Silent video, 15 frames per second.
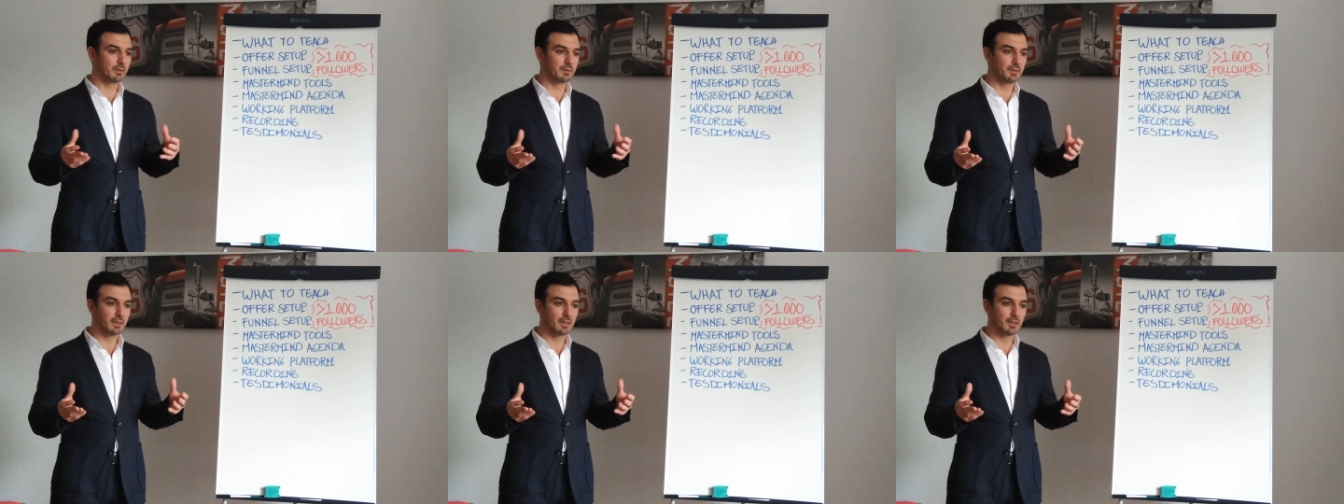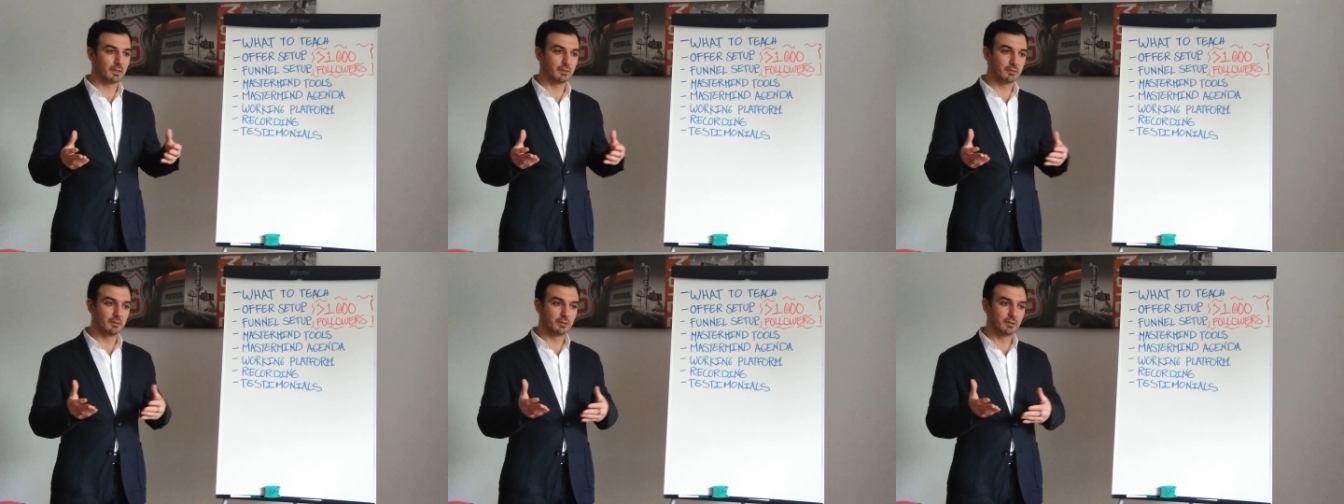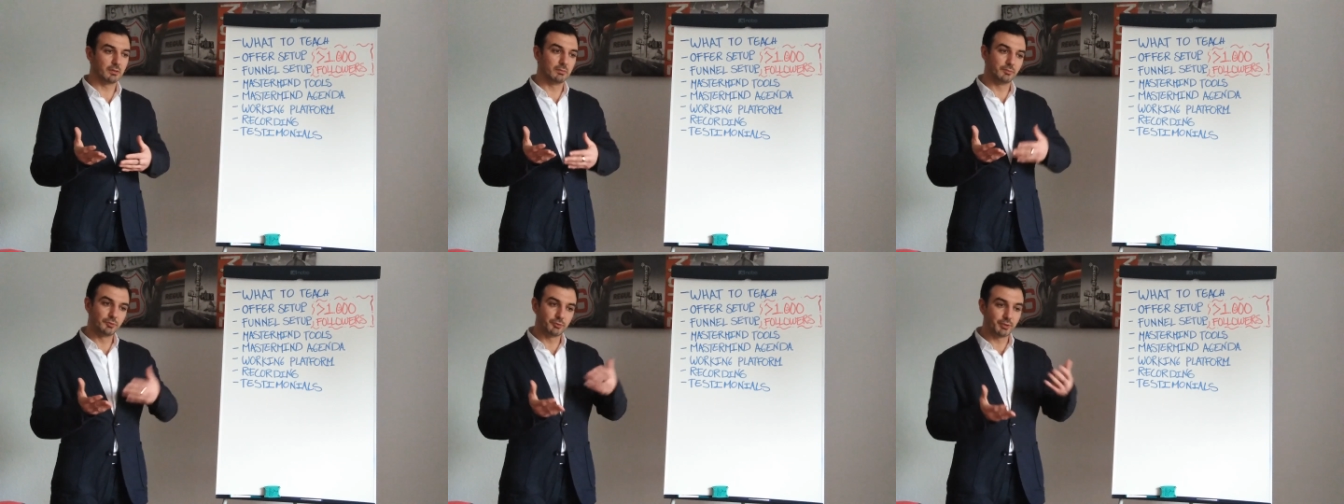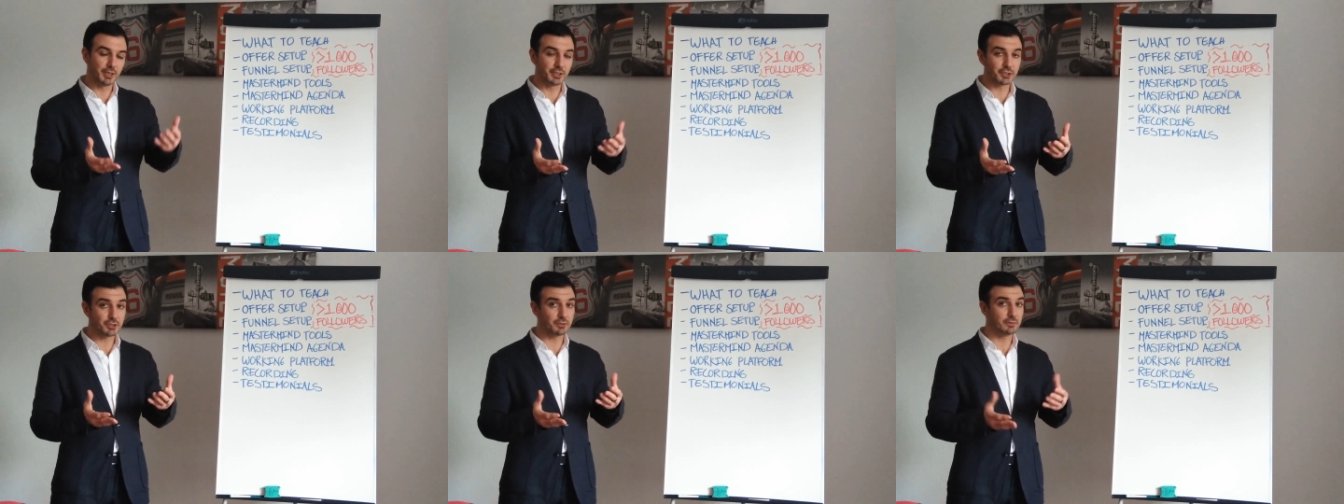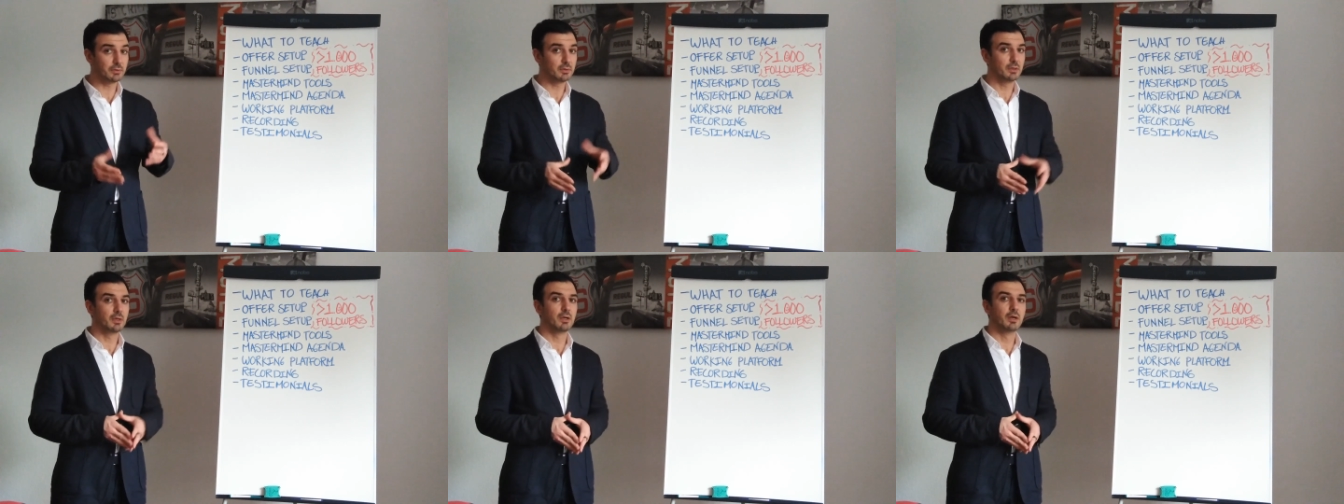then the duration,
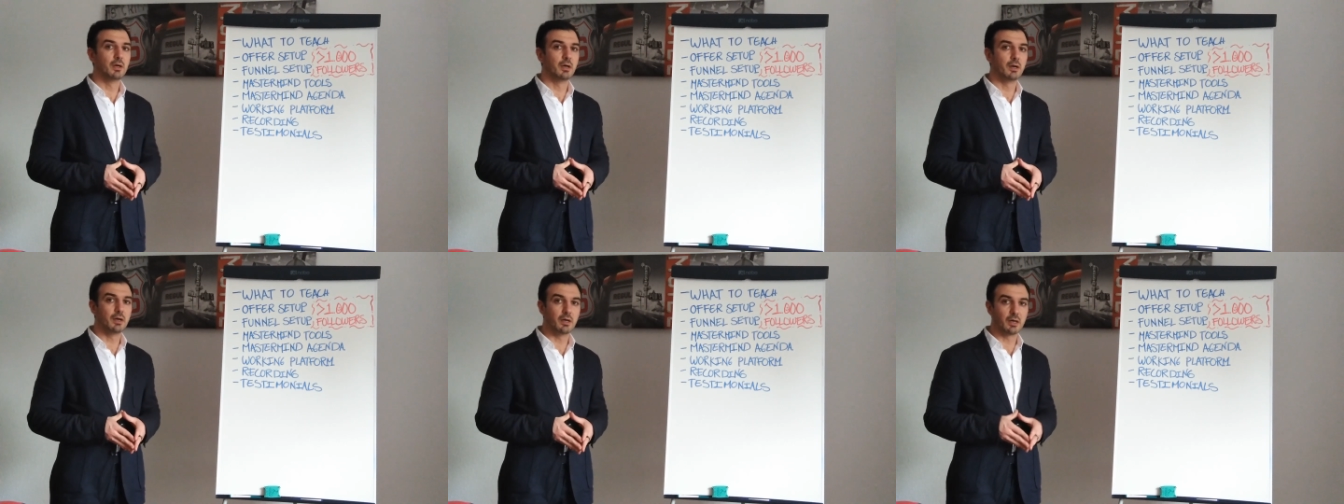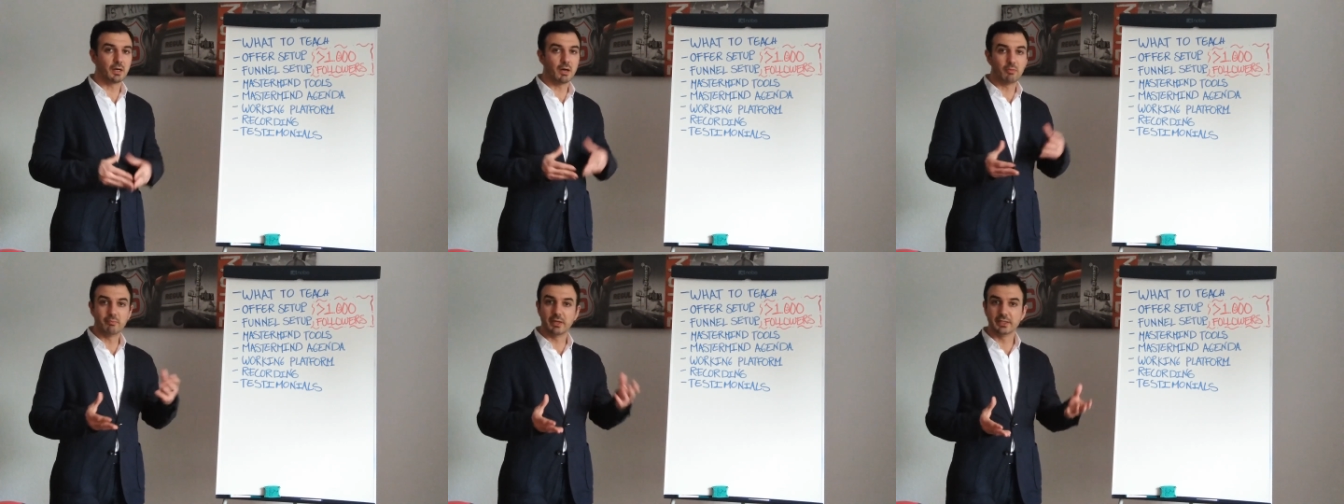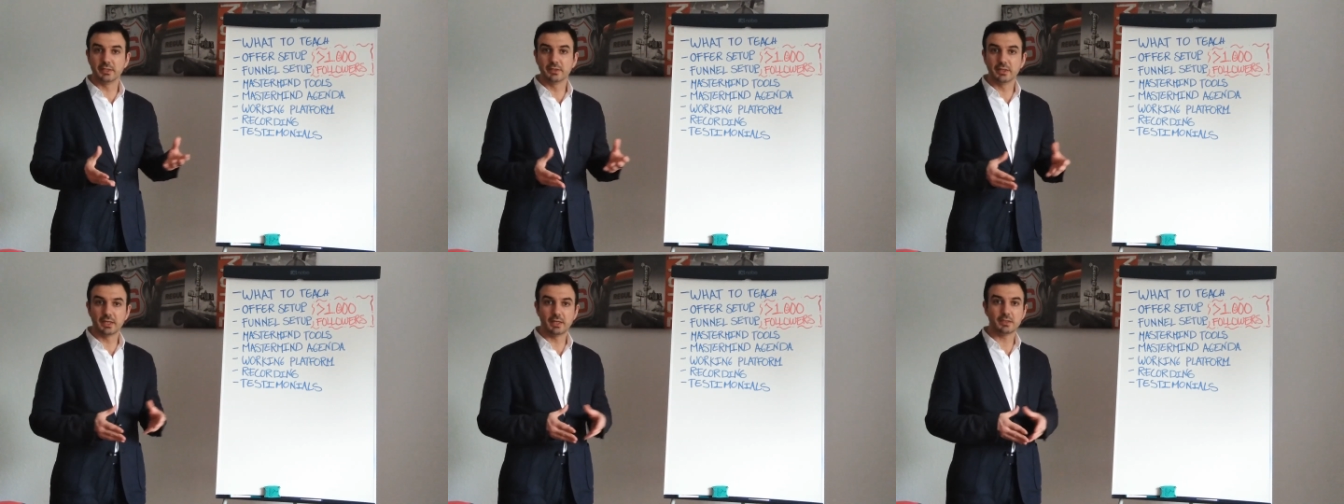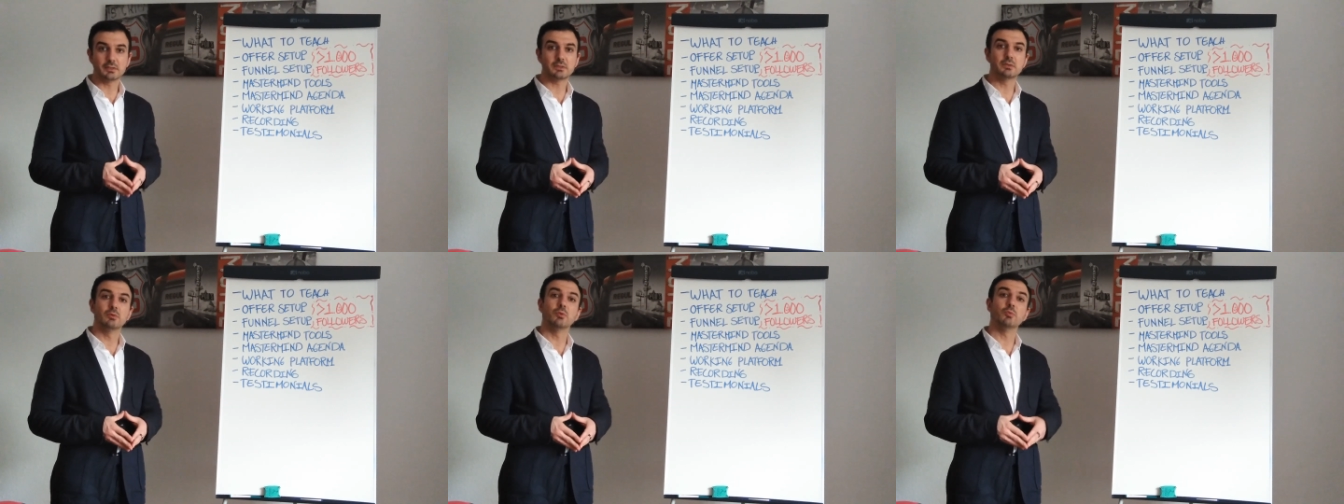how many days,